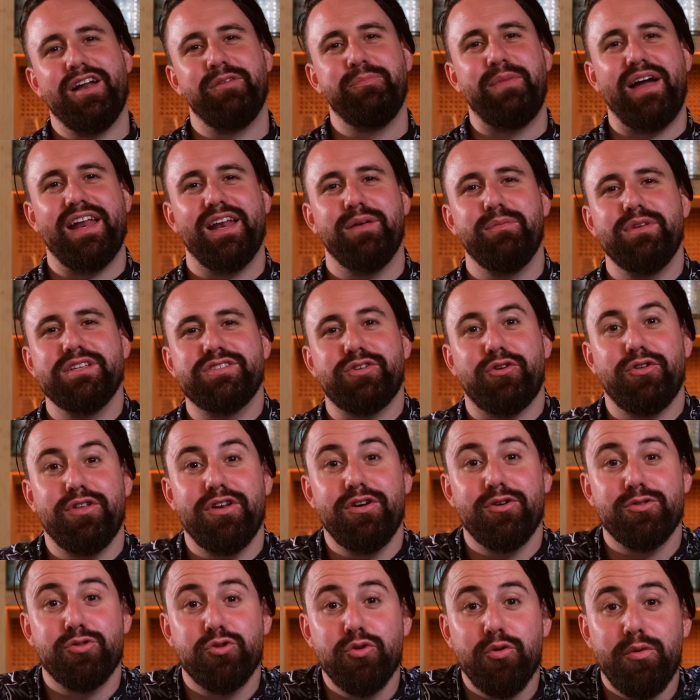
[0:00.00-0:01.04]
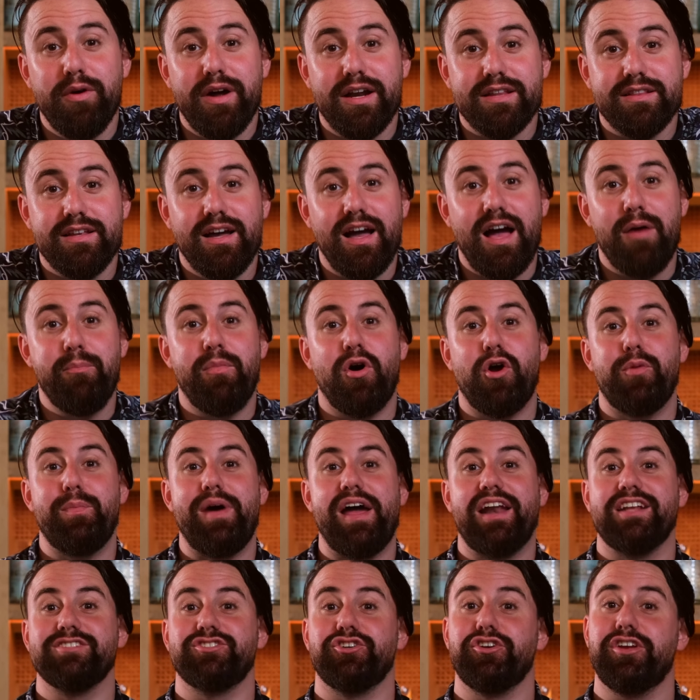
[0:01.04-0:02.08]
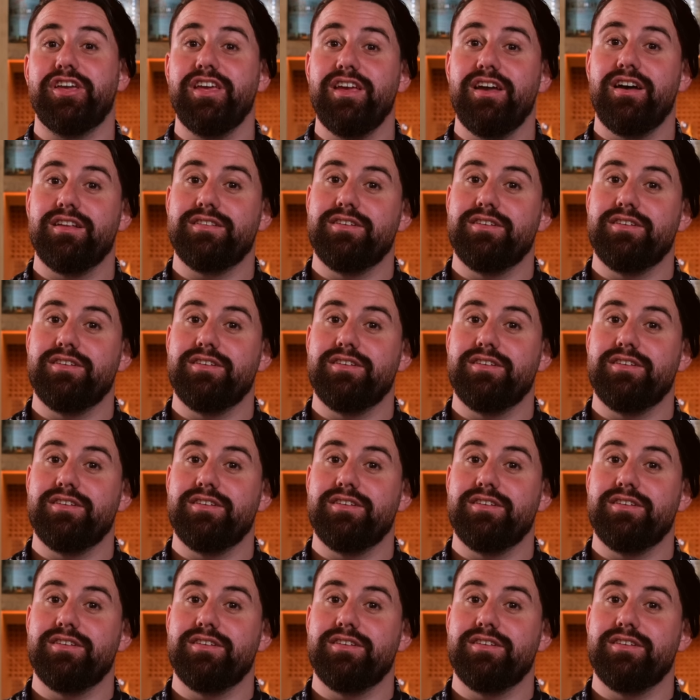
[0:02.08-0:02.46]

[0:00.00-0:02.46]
my name is Rodrigo Tubert. I'm bar manager here at